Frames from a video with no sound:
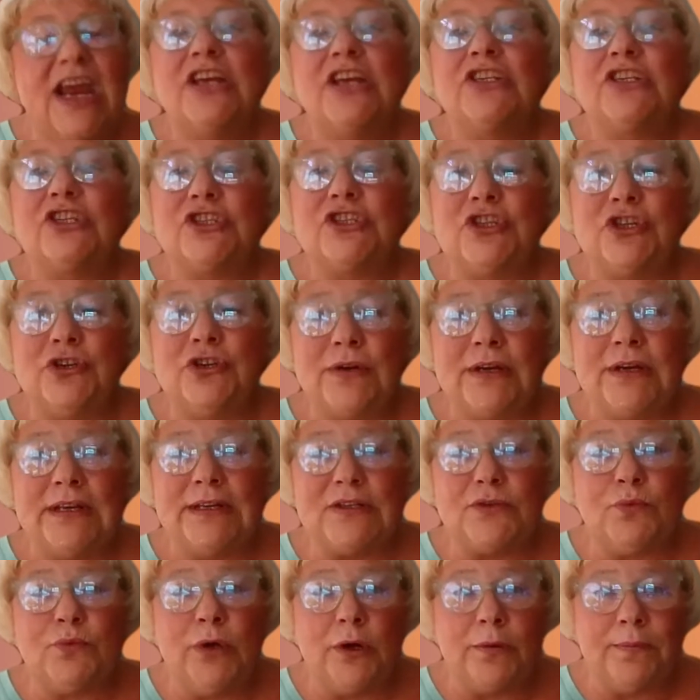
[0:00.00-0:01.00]

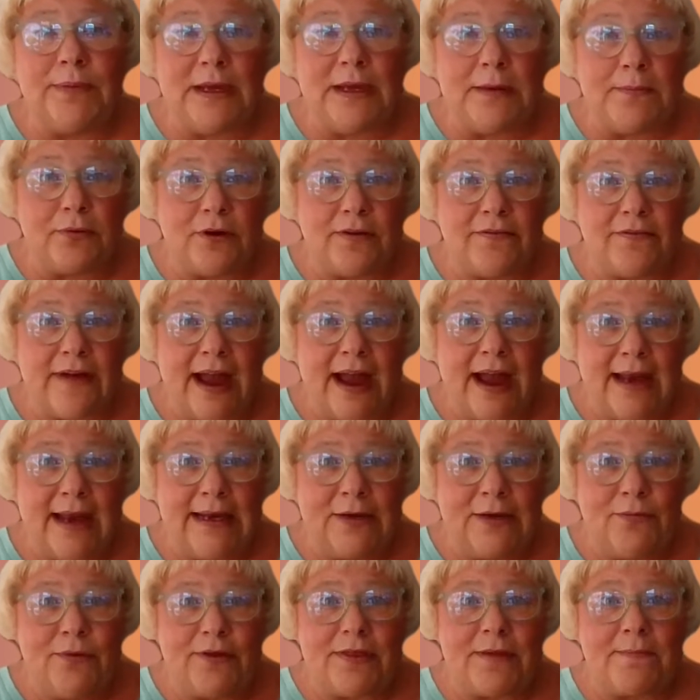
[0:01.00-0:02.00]
Students will be
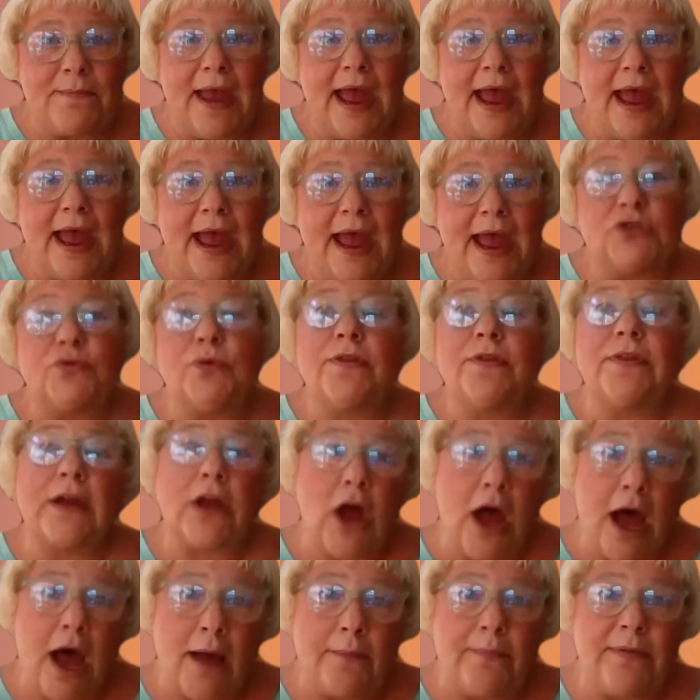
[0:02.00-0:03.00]
provided with a package with a
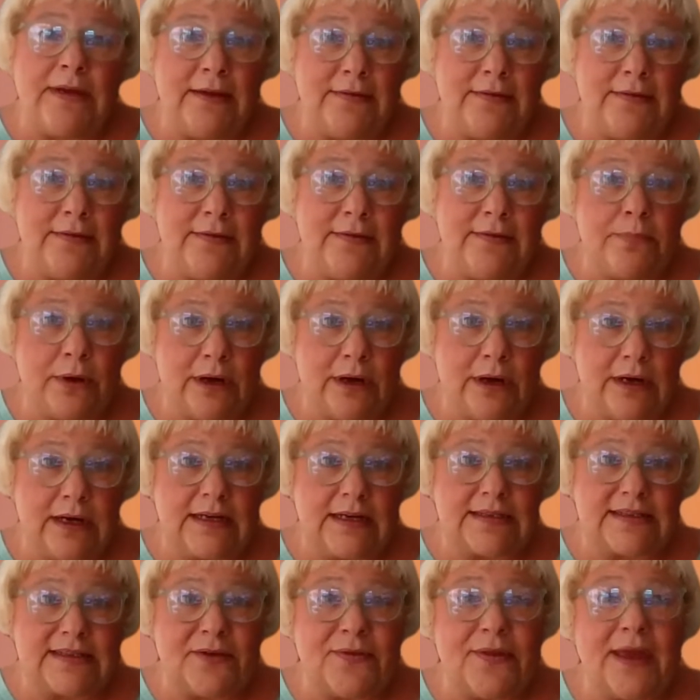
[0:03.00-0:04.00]
copy of the book
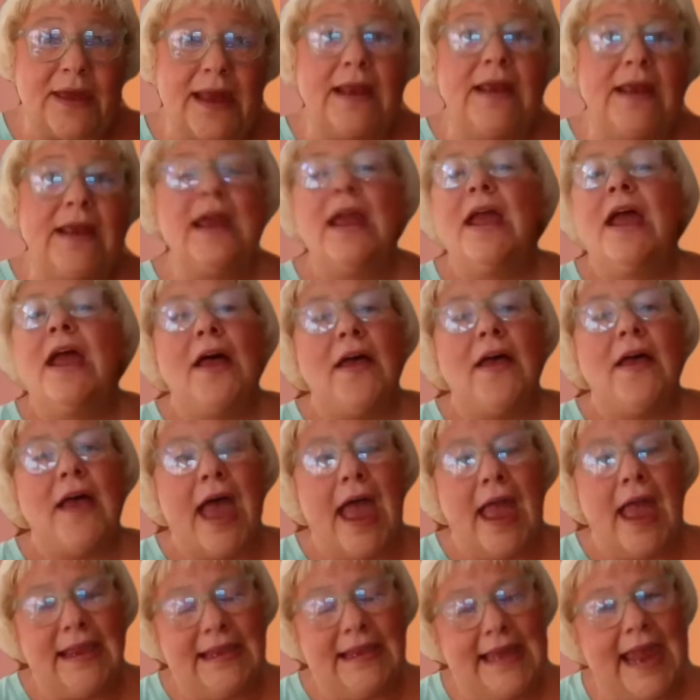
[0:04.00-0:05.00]
so that
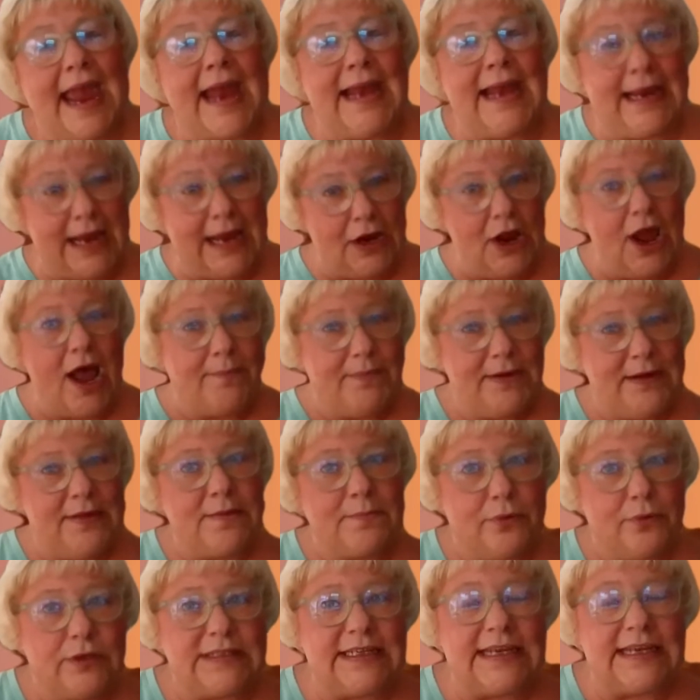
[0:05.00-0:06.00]
getting a copy of the
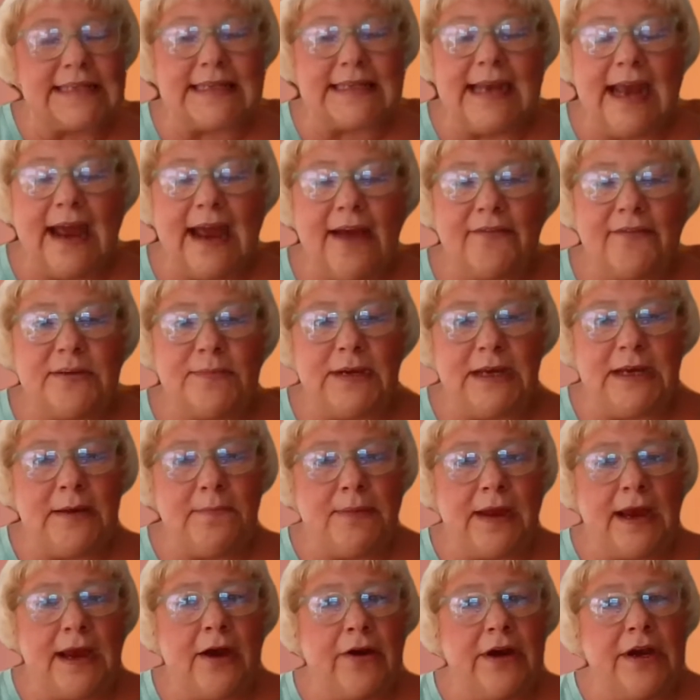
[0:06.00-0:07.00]
book doesn't have to be a
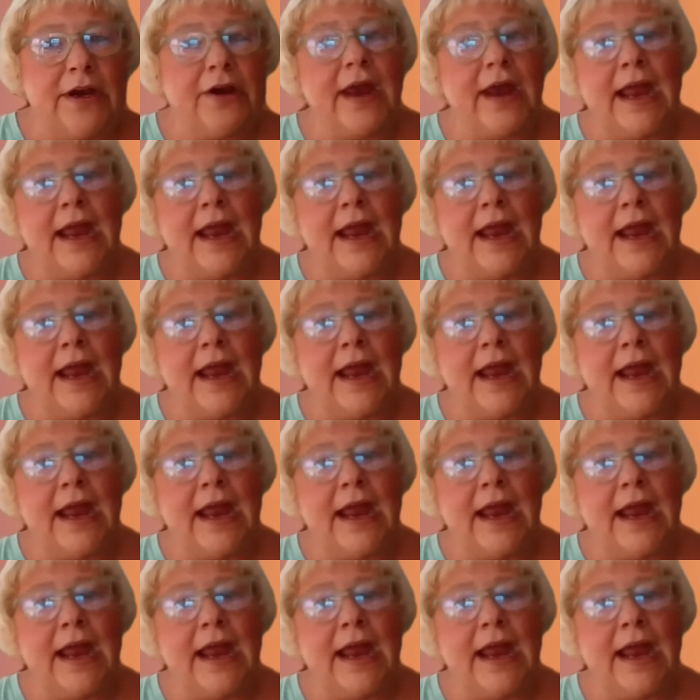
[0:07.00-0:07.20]
barrier,